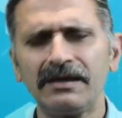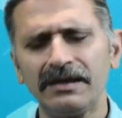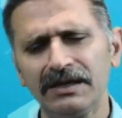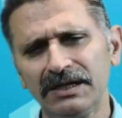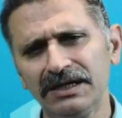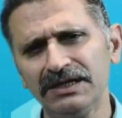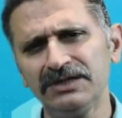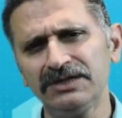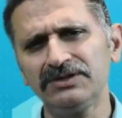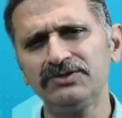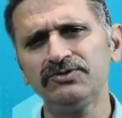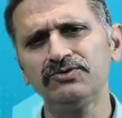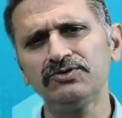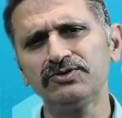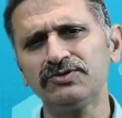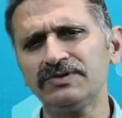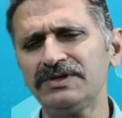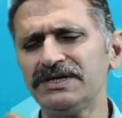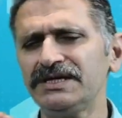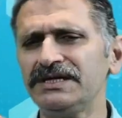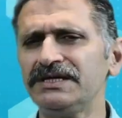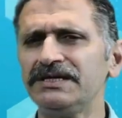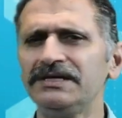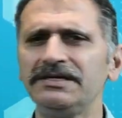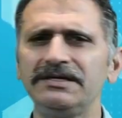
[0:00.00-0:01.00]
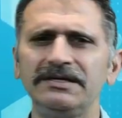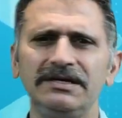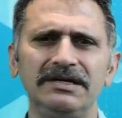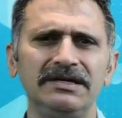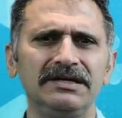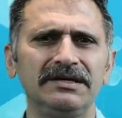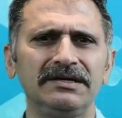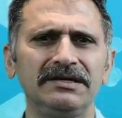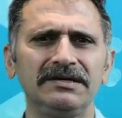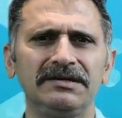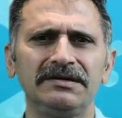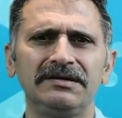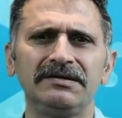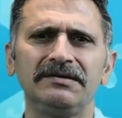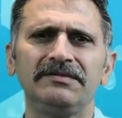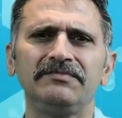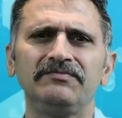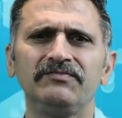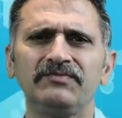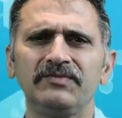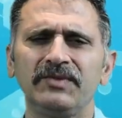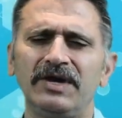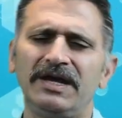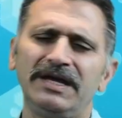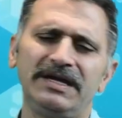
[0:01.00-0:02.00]
is usually
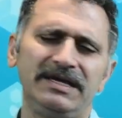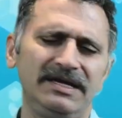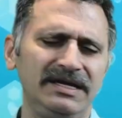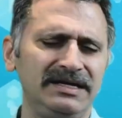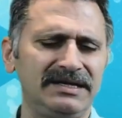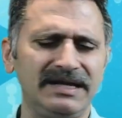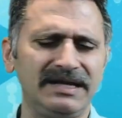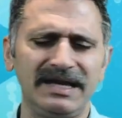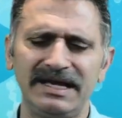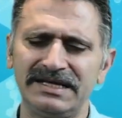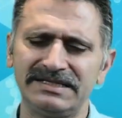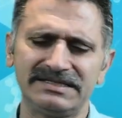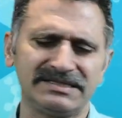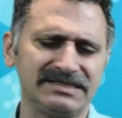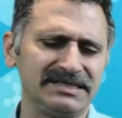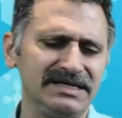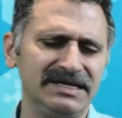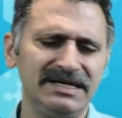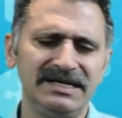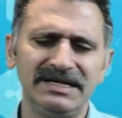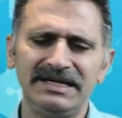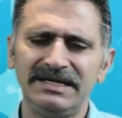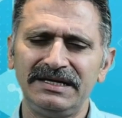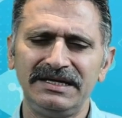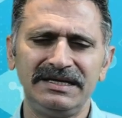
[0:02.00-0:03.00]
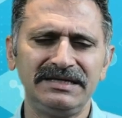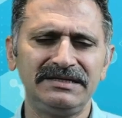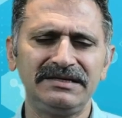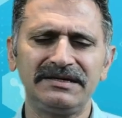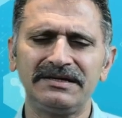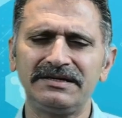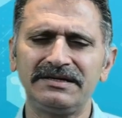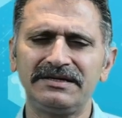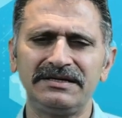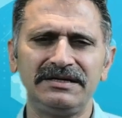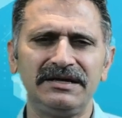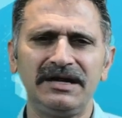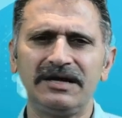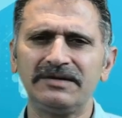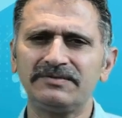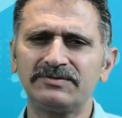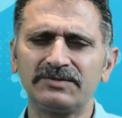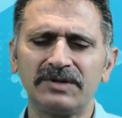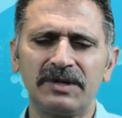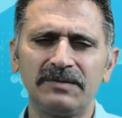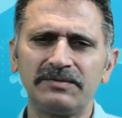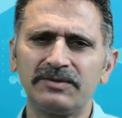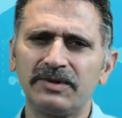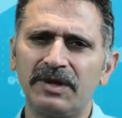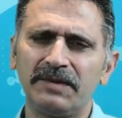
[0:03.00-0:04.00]
it has either
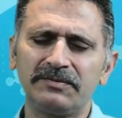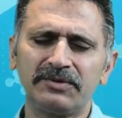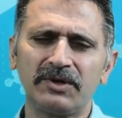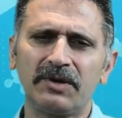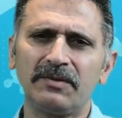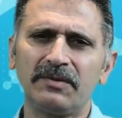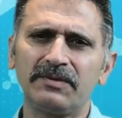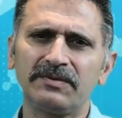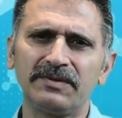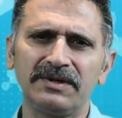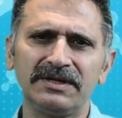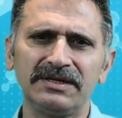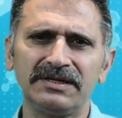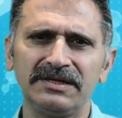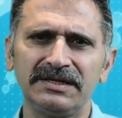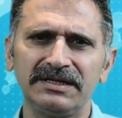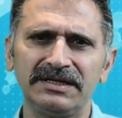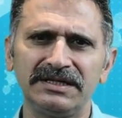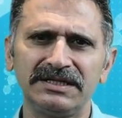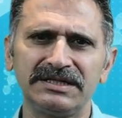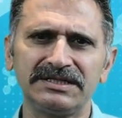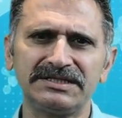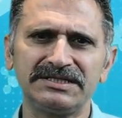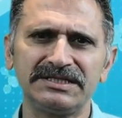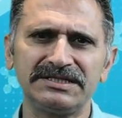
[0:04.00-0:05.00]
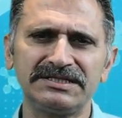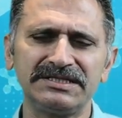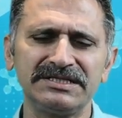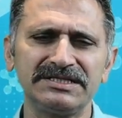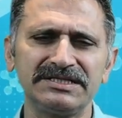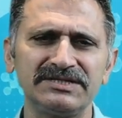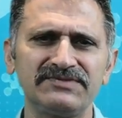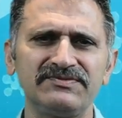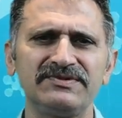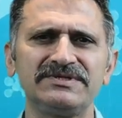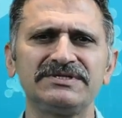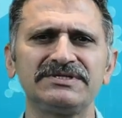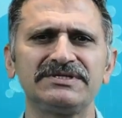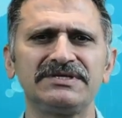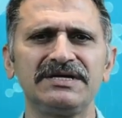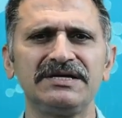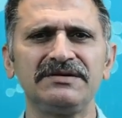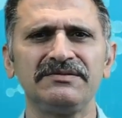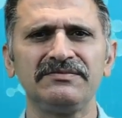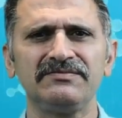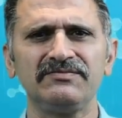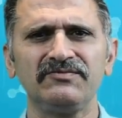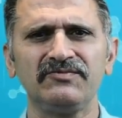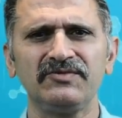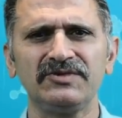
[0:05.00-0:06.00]
absorbable stitches which
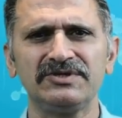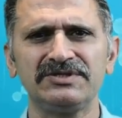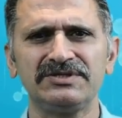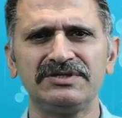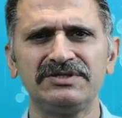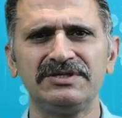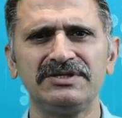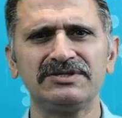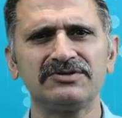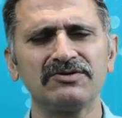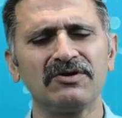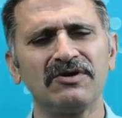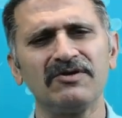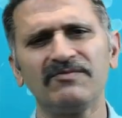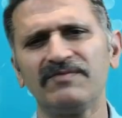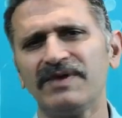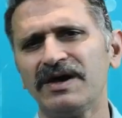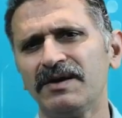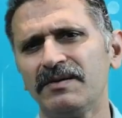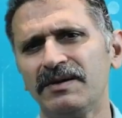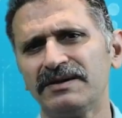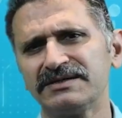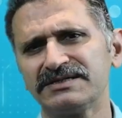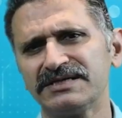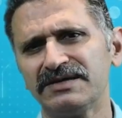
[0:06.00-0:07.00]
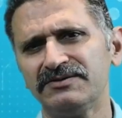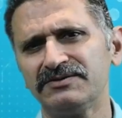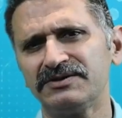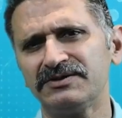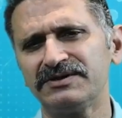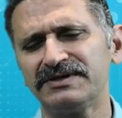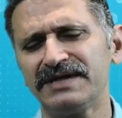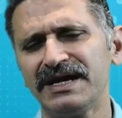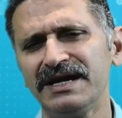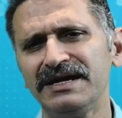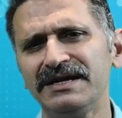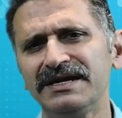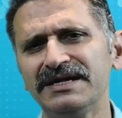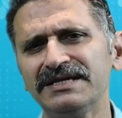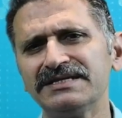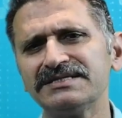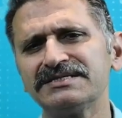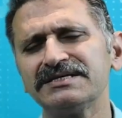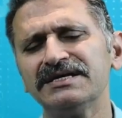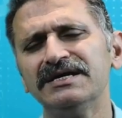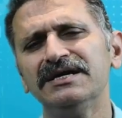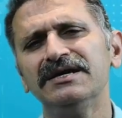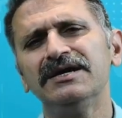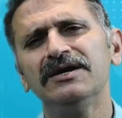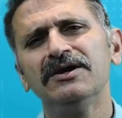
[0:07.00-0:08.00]
dissolve by about 7 to 10 days,